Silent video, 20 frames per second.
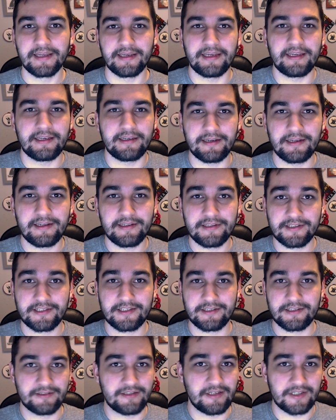It
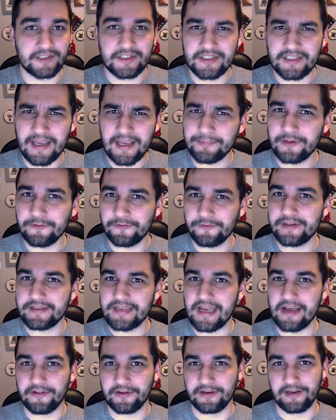is deceptively
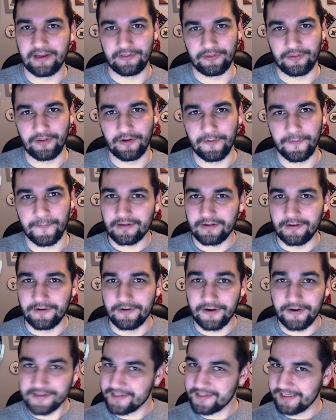delicate though.
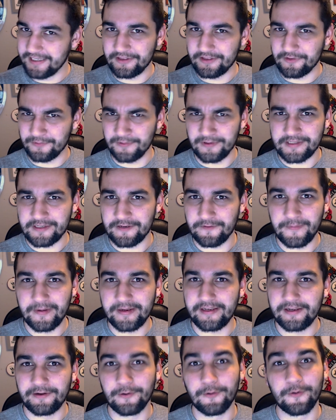And honestly, at the risk of
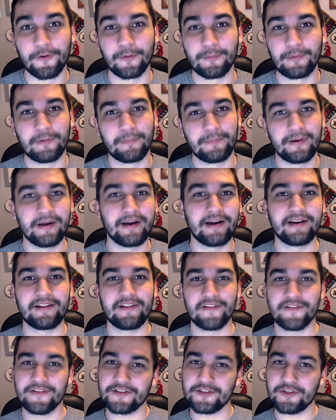making a horrible
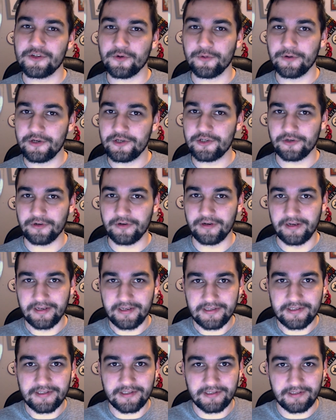pun, this creature
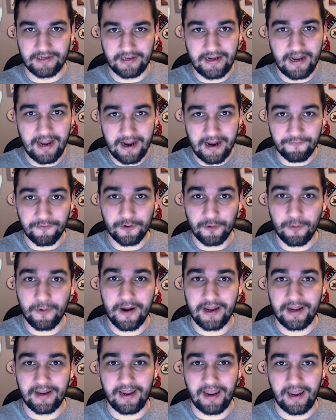is in every
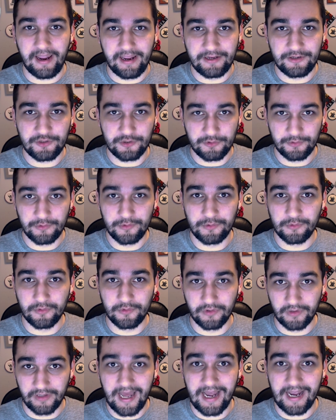way a true
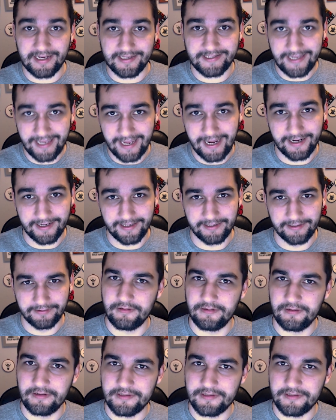glass cannon.